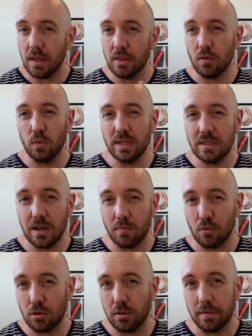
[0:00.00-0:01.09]
The reason I
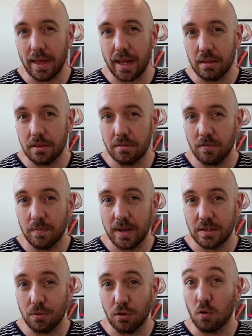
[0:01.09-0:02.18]
brought all of that other information
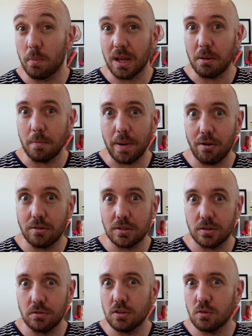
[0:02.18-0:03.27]
through will become apparent
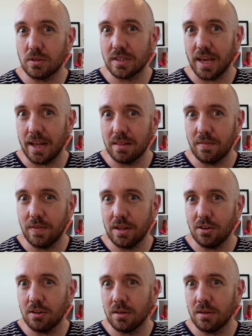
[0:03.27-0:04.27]
soon towards the end of the video,